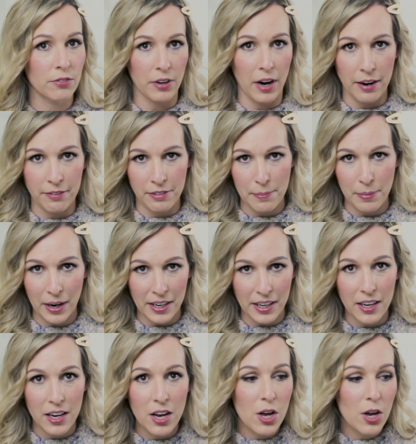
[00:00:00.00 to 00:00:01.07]
for
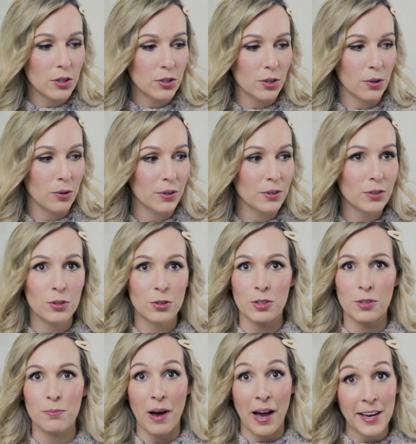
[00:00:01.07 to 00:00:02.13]
everybody. So this is
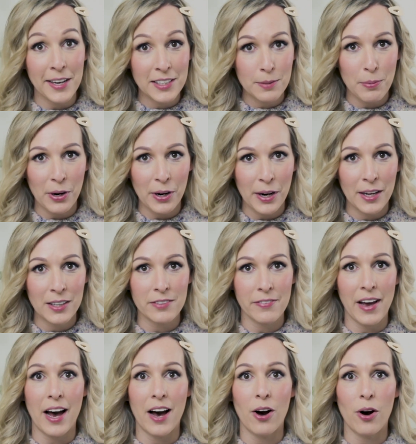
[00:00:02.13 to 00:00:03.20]
just my experience of
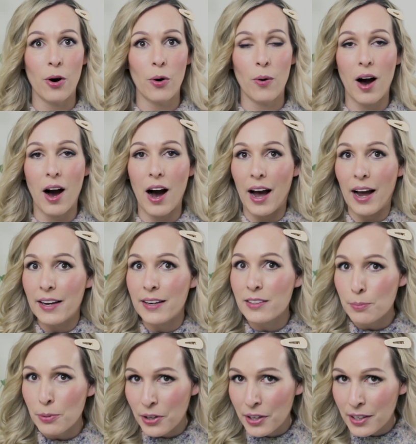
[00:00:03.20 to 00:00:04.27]
how I
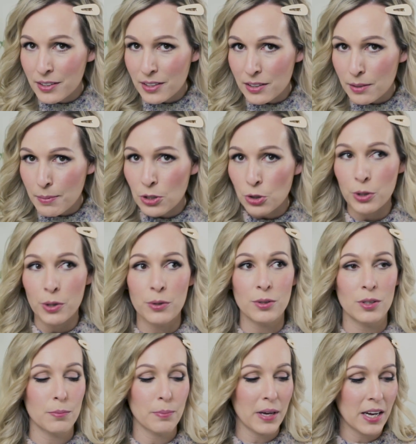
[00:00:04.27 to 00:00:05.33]
experience
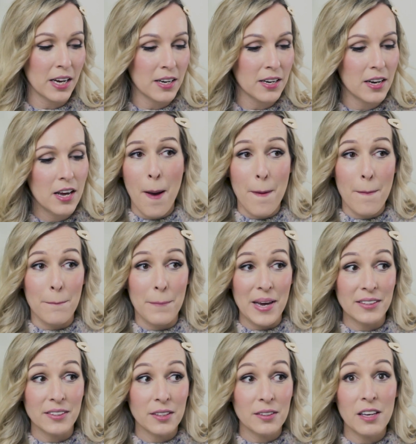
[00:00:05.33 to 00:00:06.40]
endometriosis pain.
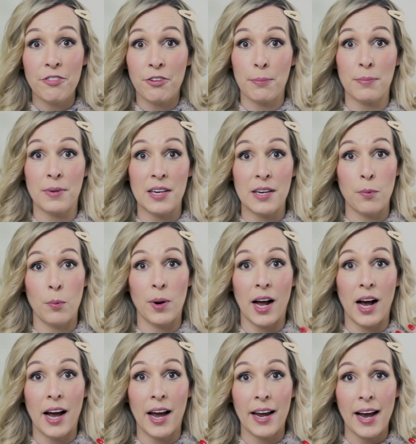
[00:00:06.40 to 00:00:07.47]
Basically, for me, when
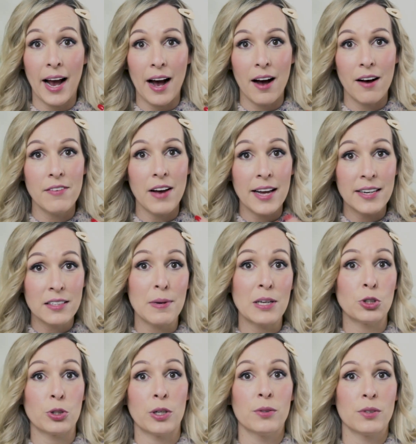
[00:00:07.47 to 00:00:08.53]
I have
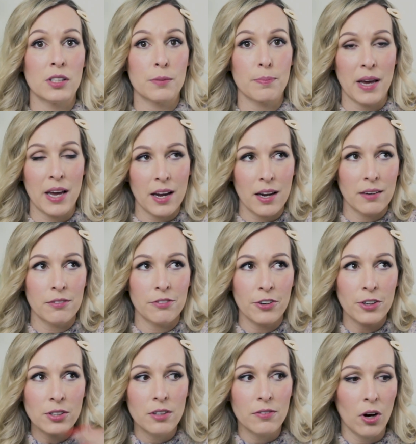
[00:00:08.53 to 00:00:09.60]
endometriosis pain,
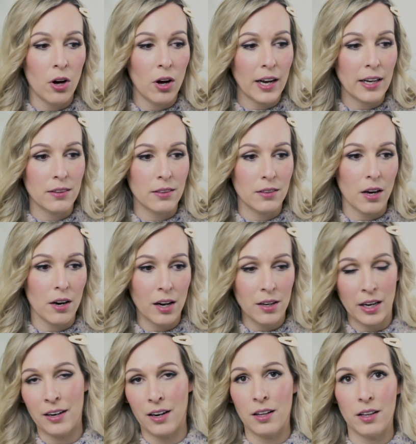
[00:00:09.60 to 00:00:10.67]
first of all, I thought I'd
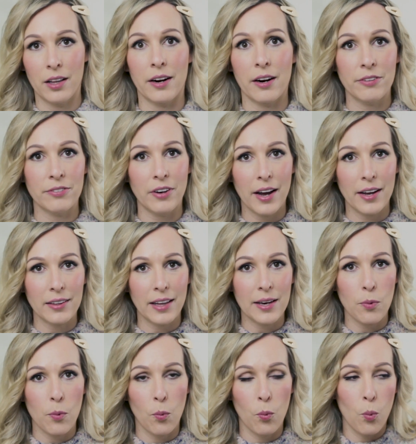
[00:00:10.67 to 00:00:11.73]
kind of clarify like
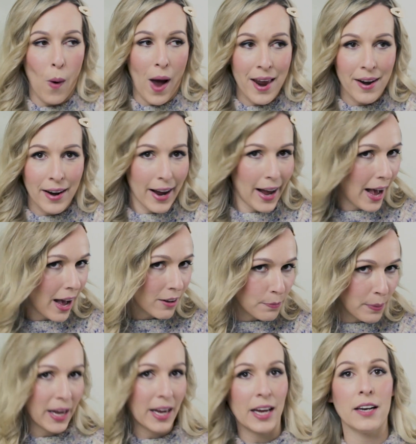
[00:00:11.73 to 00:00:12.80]
when I have
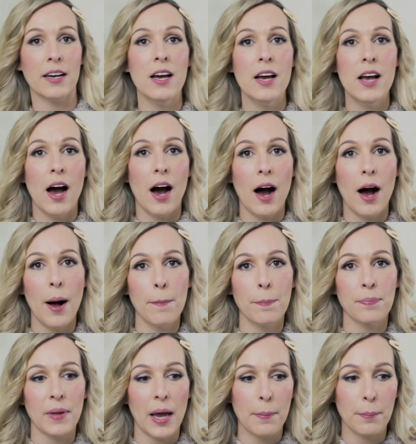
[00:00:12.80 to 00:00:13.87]
pain.
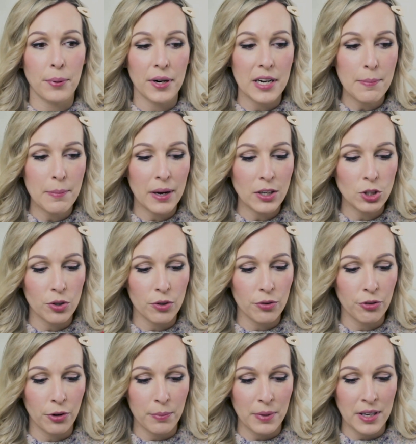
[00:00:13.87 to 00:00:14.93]
And pretty much
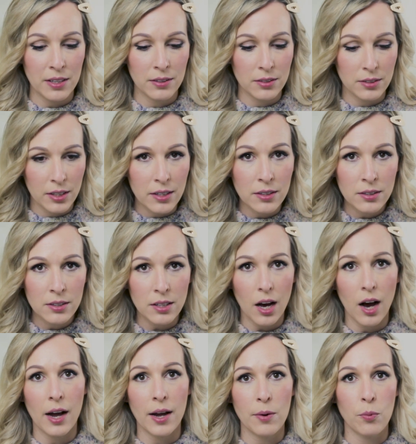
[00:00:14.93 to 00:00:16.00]
for me, since
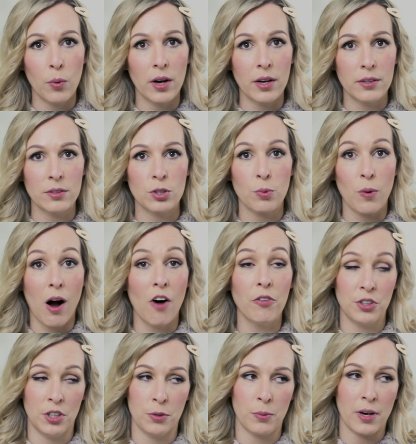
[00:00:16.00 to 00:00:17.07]
I was 12,
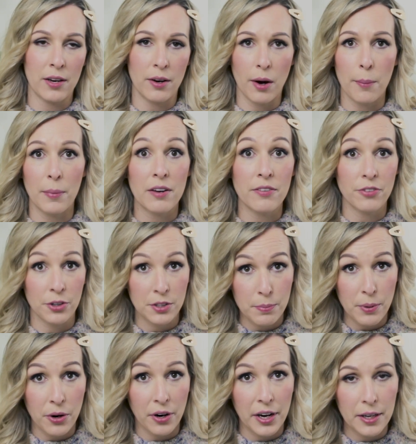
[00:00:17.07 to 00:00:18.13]
which is when I got my first
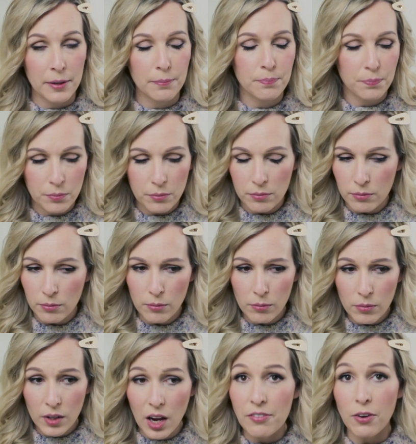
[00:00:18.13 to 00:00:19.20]
period,
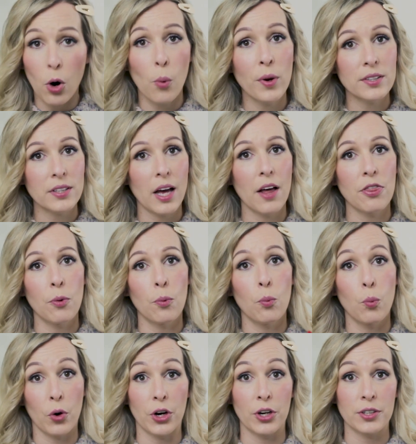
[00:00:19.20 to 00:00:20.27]
I've always had the
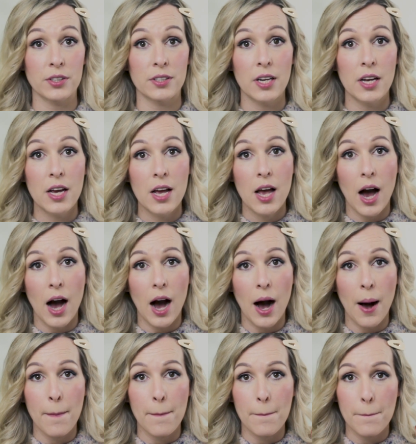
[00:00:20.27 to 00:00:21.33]
worst
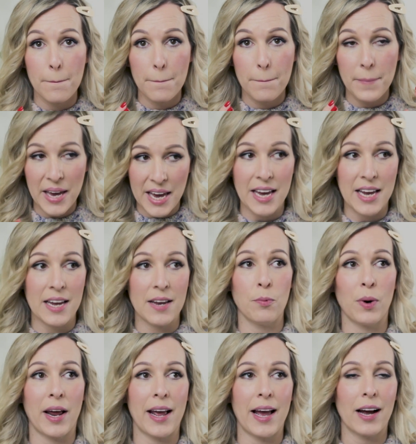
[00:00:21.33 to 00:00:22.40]
pain
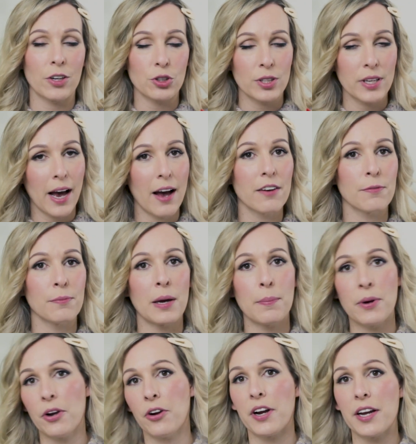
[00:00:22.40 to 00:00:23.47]
when I actually have my
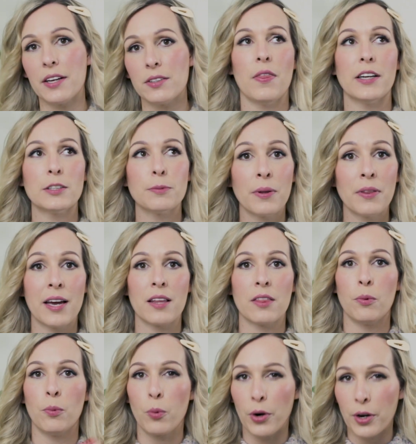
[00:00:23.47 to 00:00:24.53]
period. That's when like
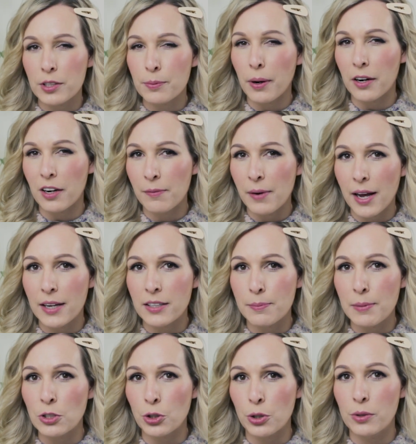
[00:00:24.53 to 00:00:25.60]
the worst part of my
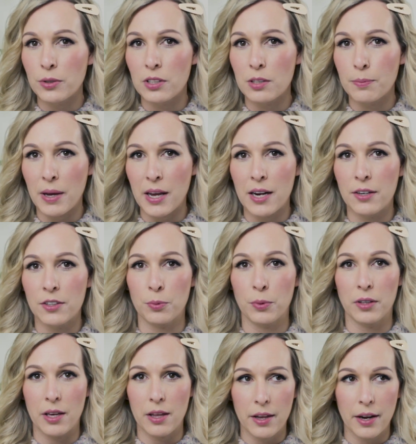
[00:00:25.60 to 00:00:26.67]
endometriosis pain is
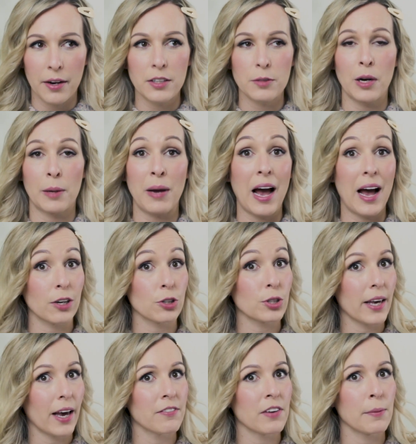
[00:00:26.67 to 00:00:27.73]
really there, is when I'm
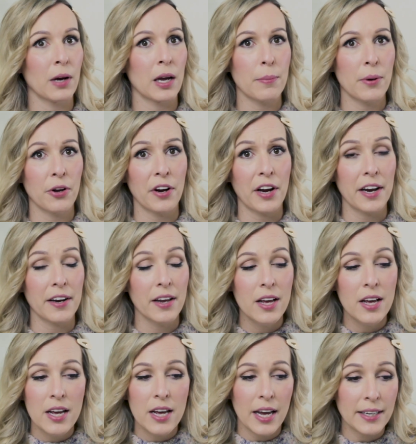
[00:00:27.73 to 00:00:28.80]
actually having my period.
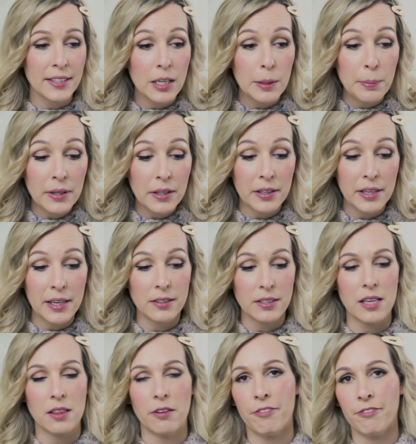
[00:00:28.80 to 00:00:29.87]
And typically it's
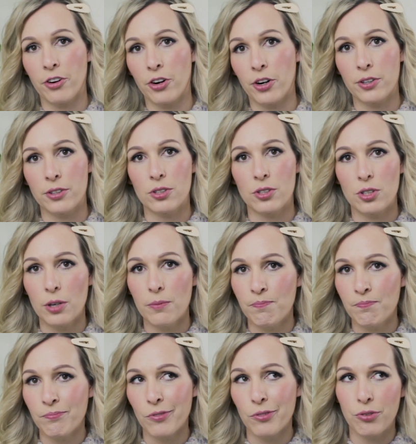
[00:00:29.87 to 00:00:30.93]
like the first
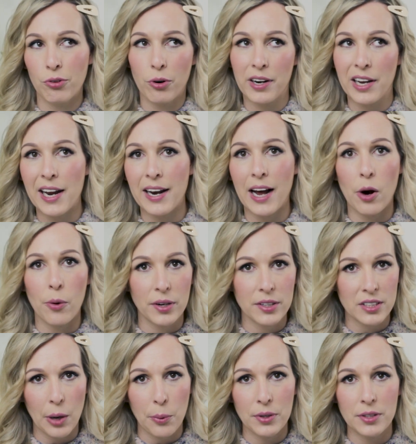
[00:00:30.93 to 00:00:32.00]
48
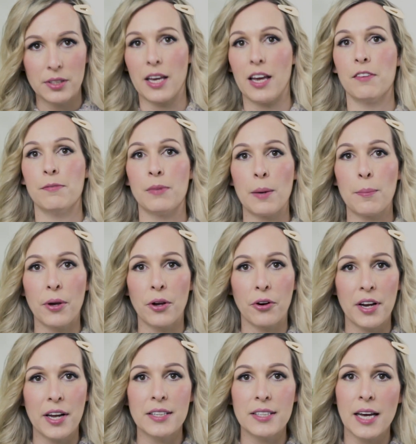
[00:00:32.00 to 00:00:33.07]
hours, I would say, of my
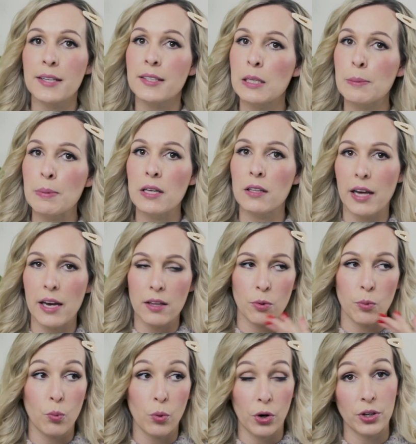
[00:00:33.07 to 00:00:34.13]
period tend to be like the
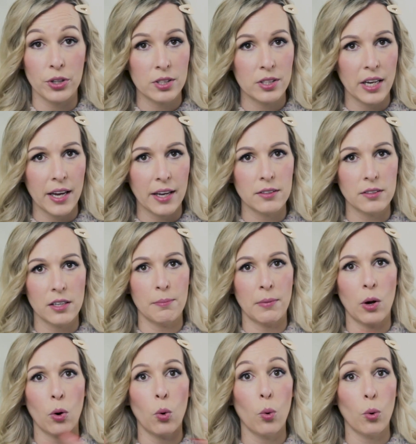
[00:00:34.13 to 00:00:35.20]
worst days in
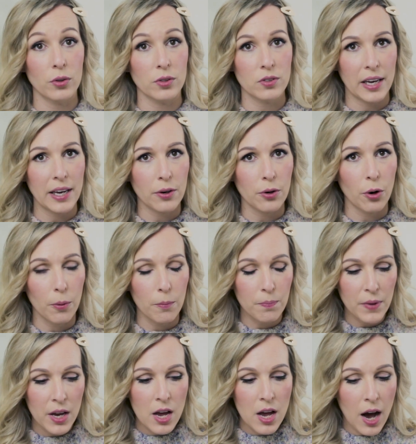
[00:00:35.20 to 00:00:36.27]
my whole cycle.
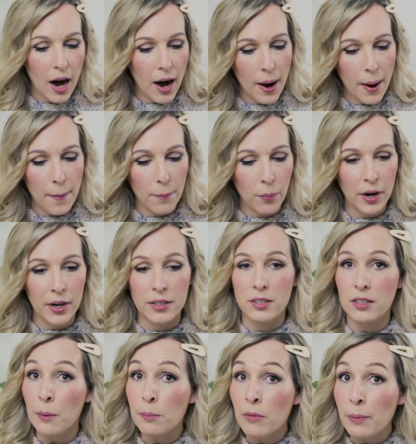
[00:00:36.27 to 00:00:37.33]
Whereas
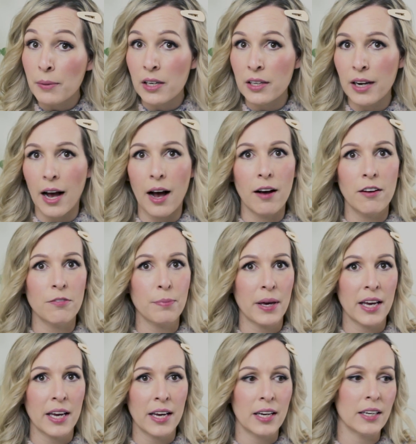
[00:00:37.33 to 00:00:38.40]
some women have
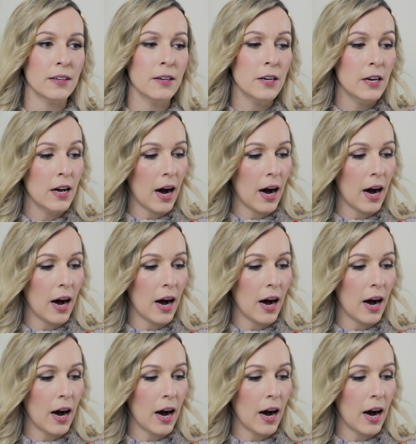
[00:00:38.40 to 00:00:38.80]
pain,